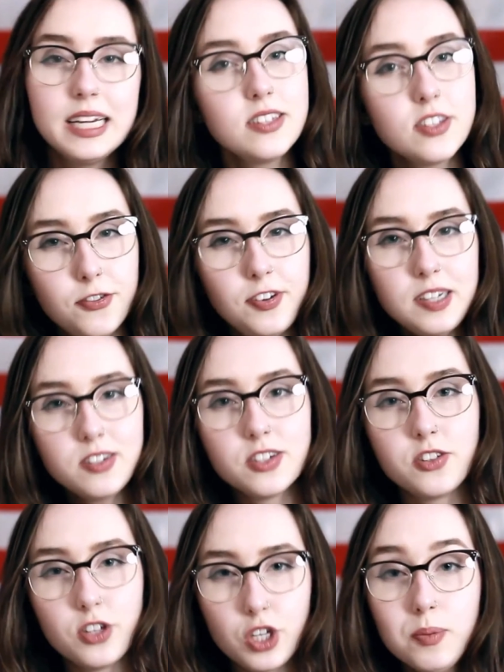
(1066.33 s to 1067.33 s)
is a
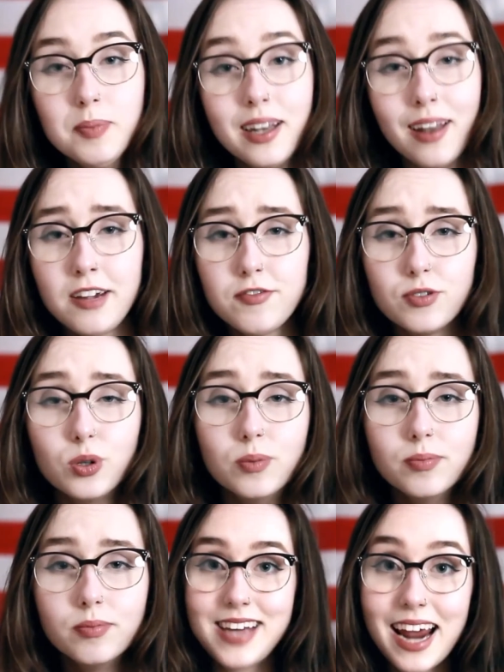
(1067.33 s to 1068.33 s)
fetus a human life
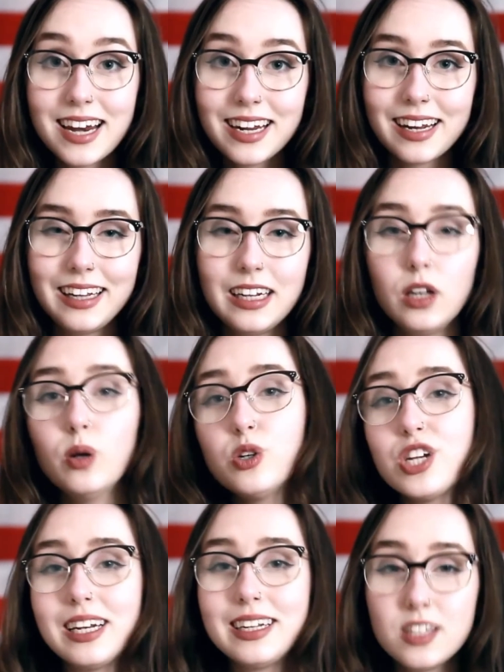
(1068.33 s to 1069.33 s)
form? Technically,
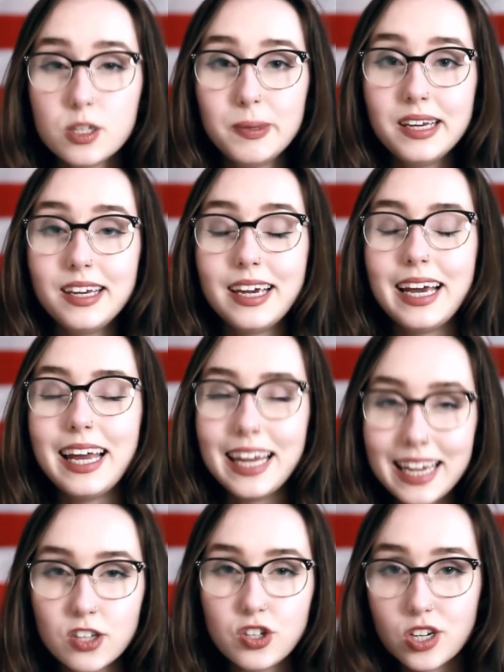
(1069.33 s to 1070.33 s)
logically speaking, it
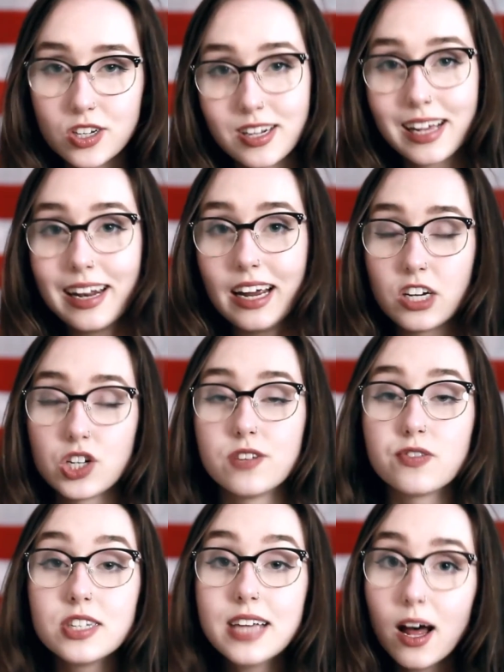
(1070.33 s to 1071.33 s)
is just a collection
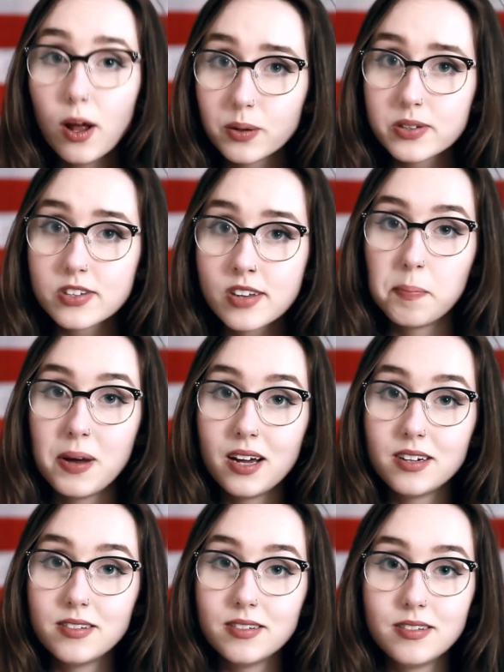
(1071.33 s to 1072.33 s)
of cells,
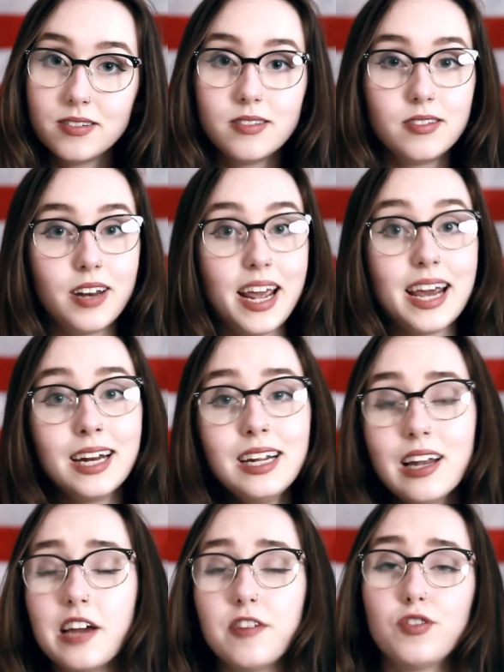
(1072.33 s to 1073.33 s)
but any
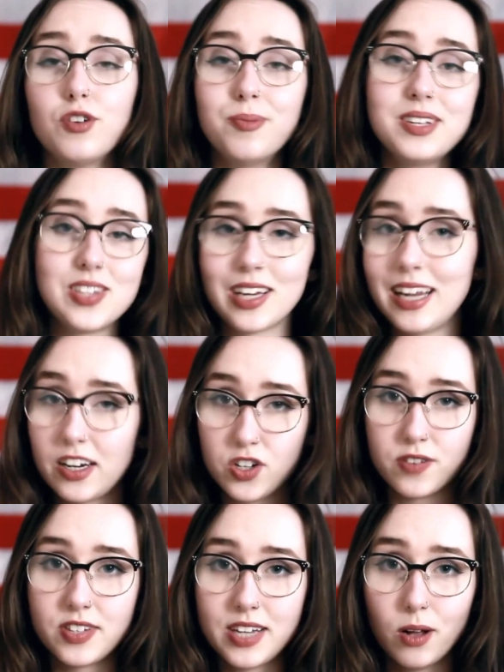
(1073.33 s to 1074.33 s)
life form is a
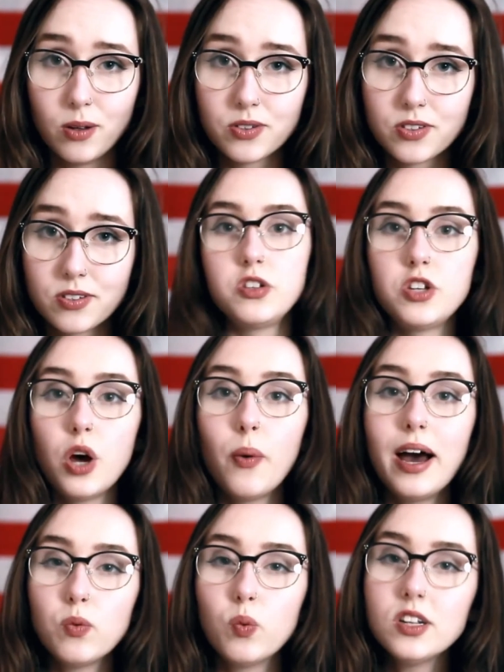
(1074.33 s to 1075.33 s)
collection of cells. So
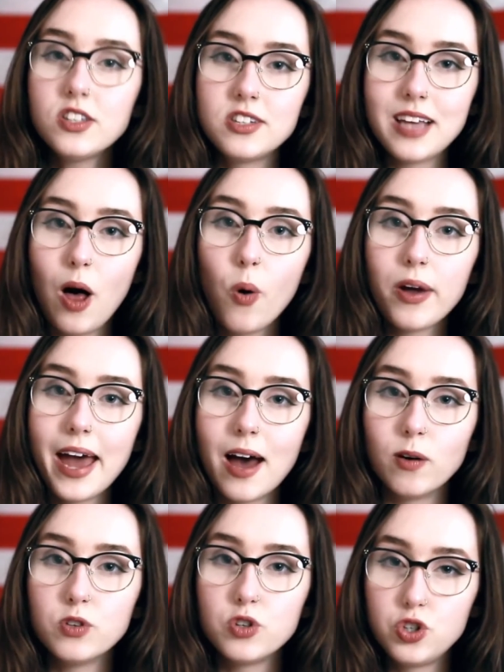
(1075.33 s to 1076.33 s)
at what cell count